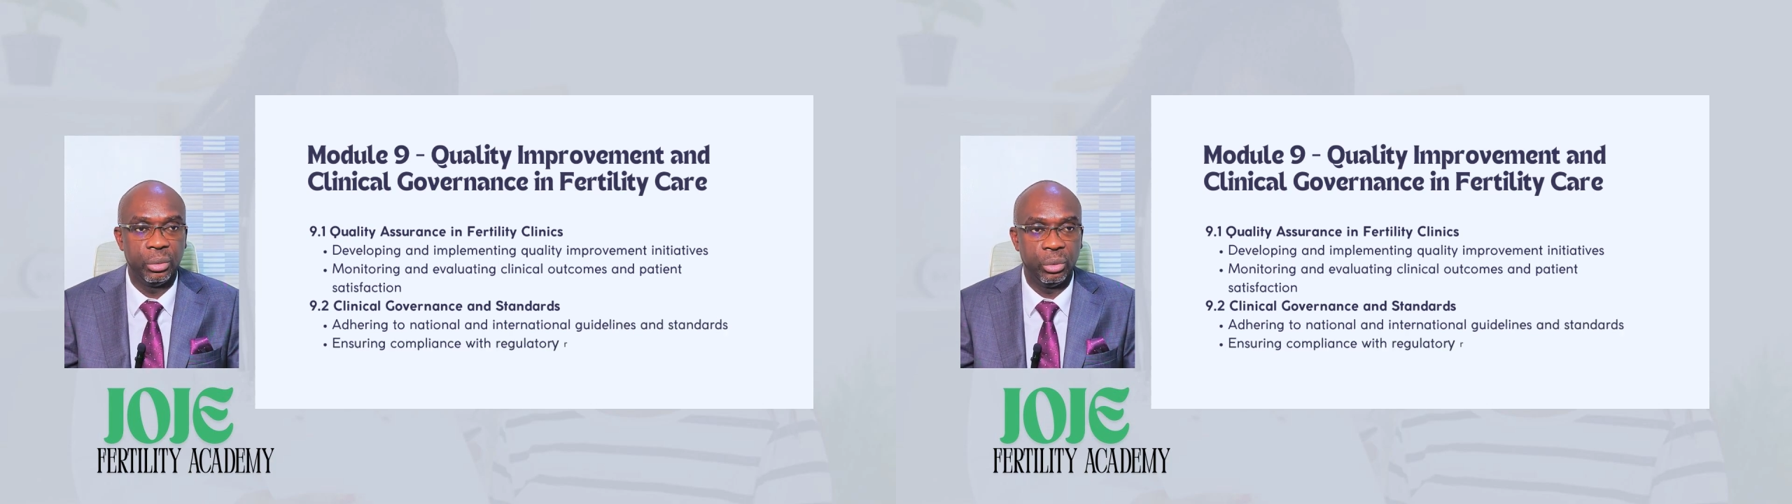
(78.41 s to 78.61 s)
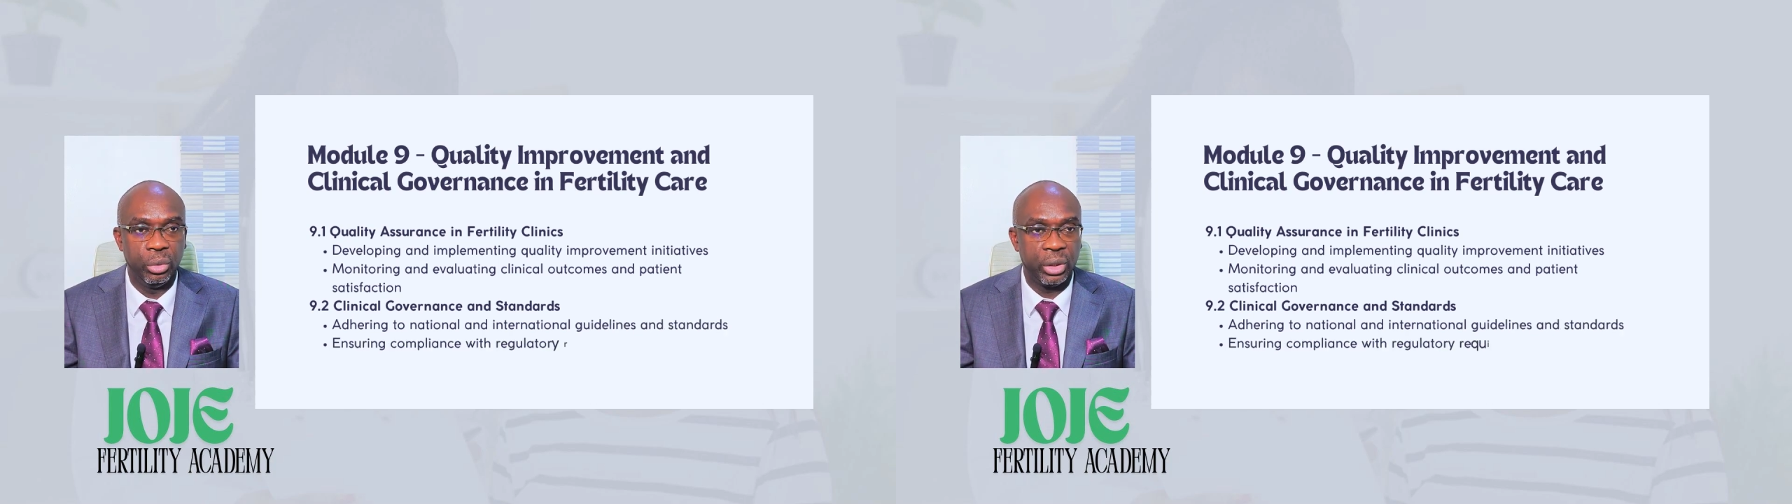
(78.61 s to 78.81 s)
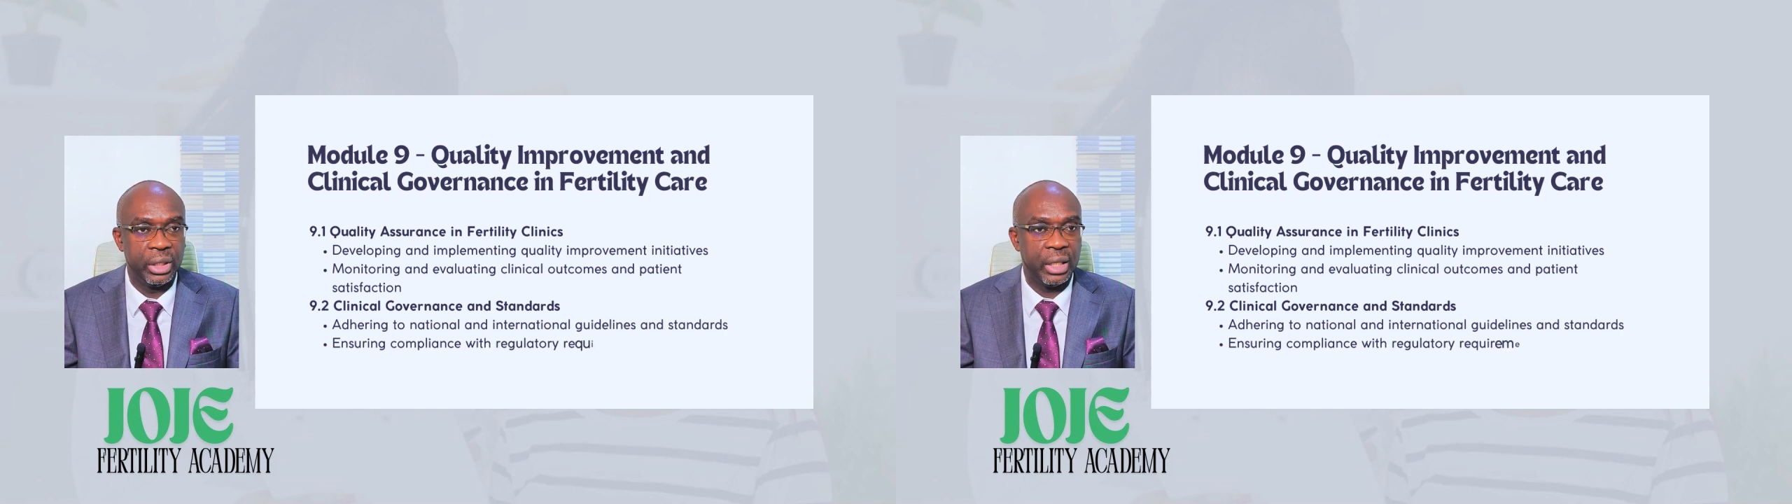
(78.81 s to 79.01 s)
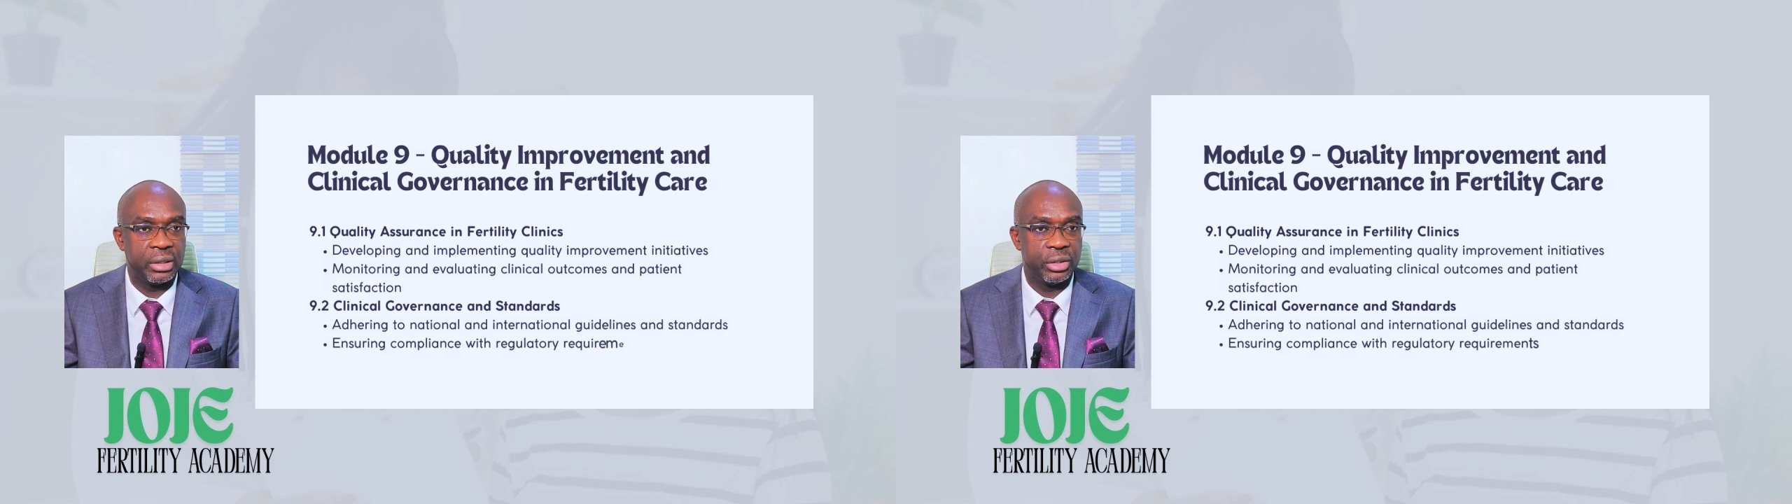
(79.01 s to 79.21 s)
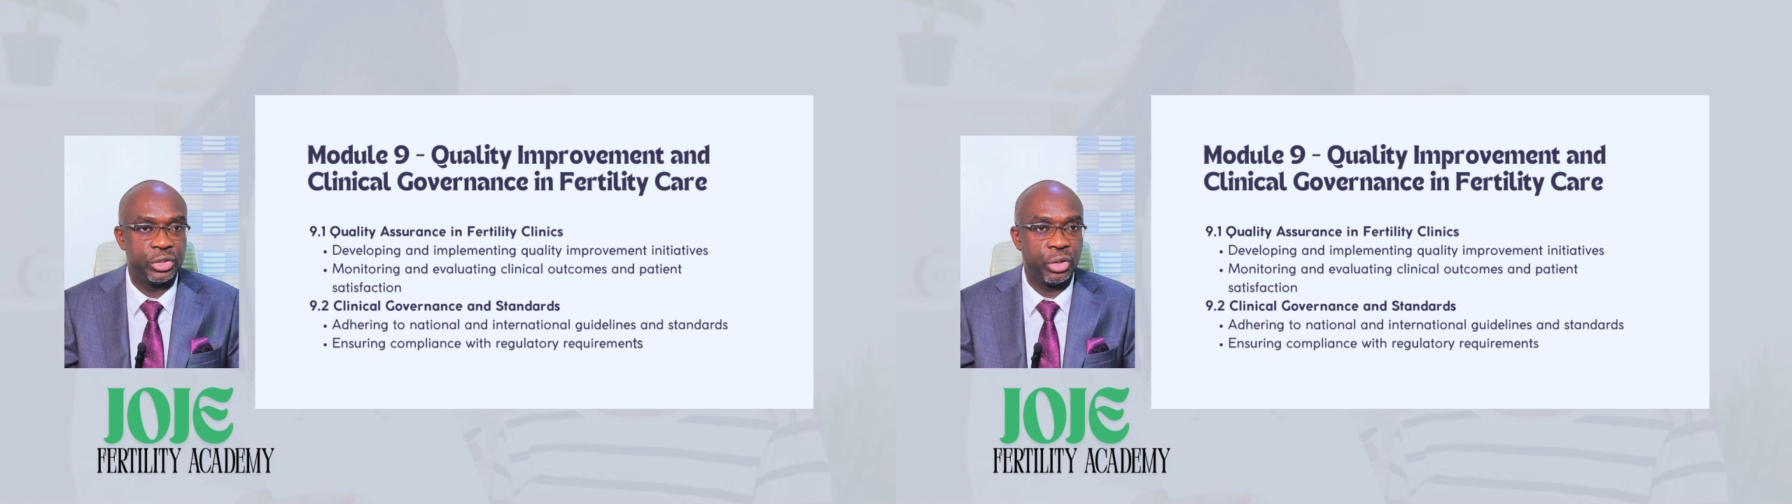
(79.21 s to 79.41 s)
We're looking
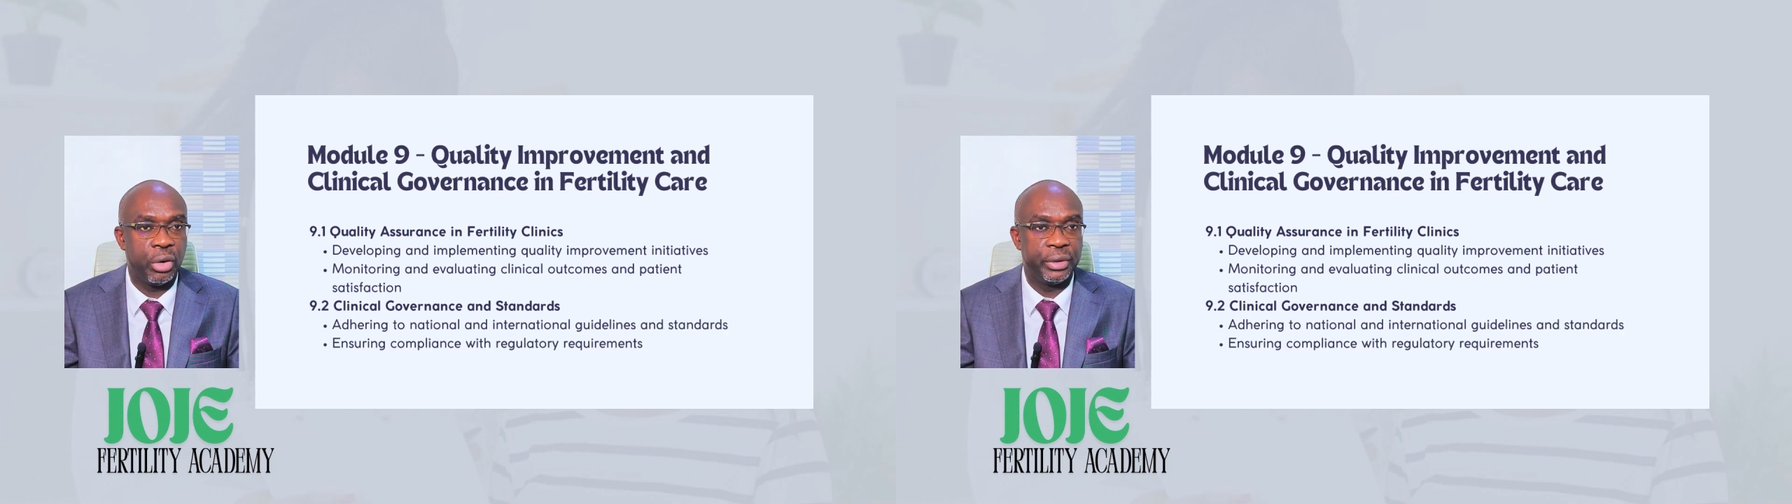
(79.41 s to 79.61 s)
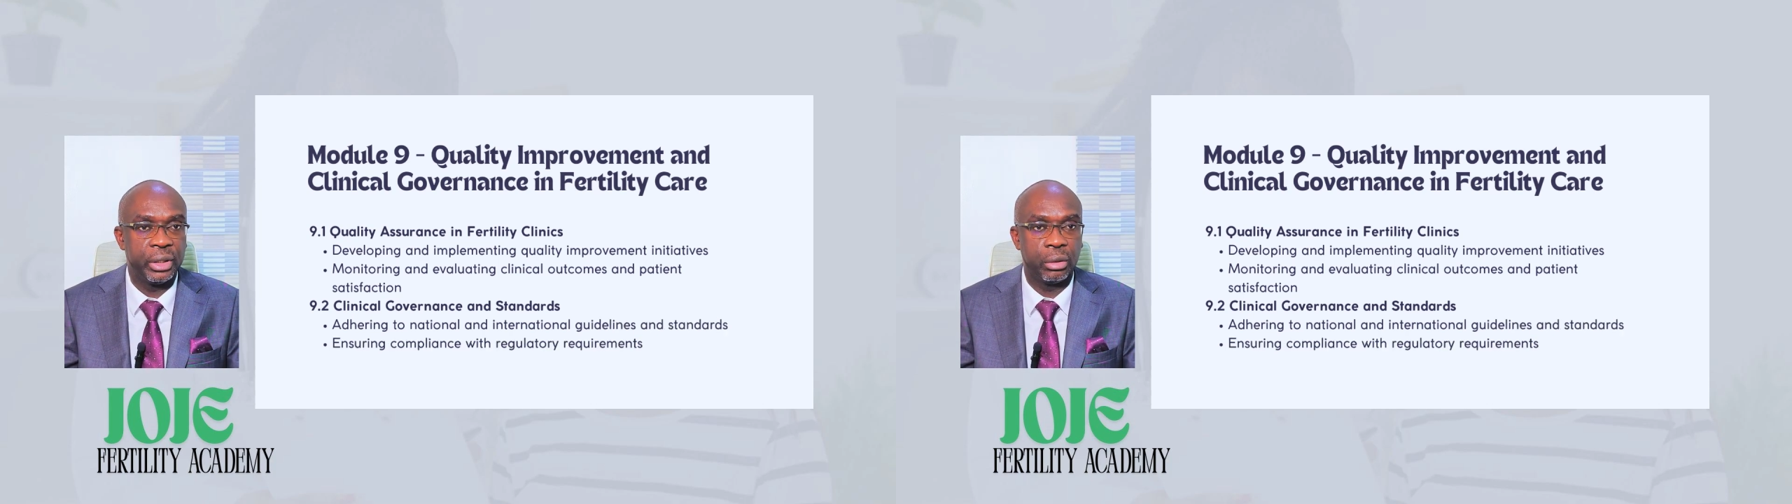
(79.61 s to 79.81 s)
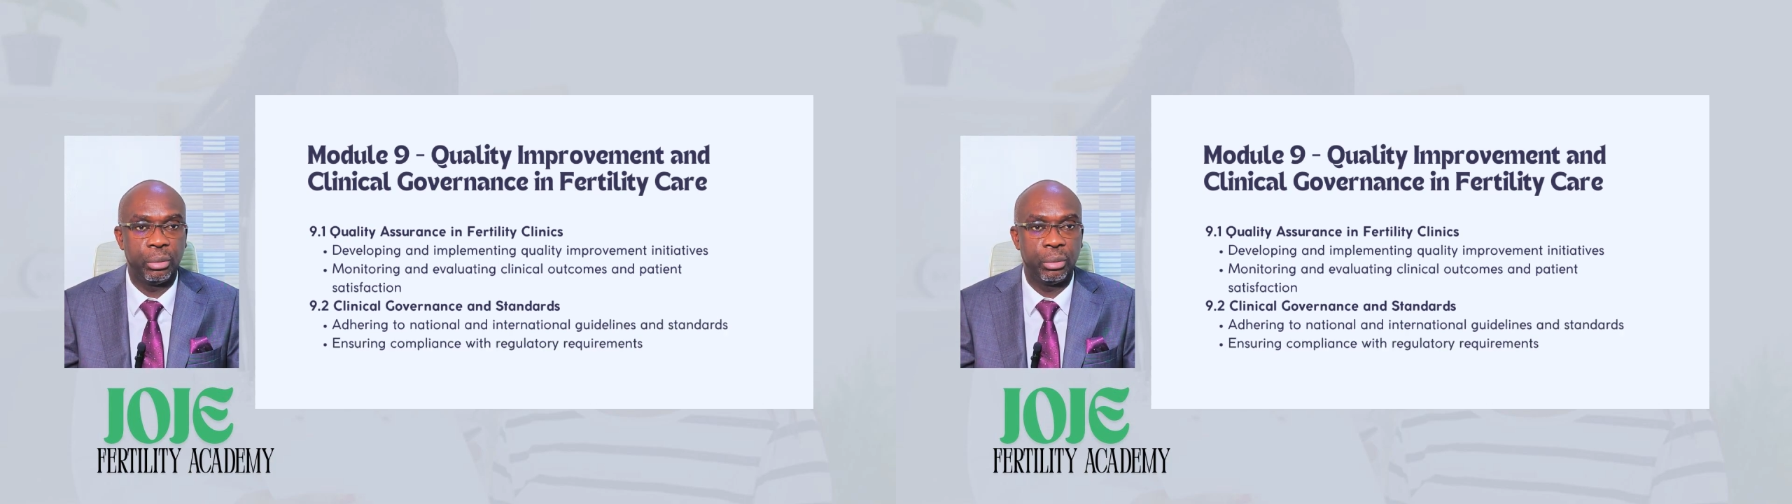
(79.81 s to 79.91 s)
at ensuring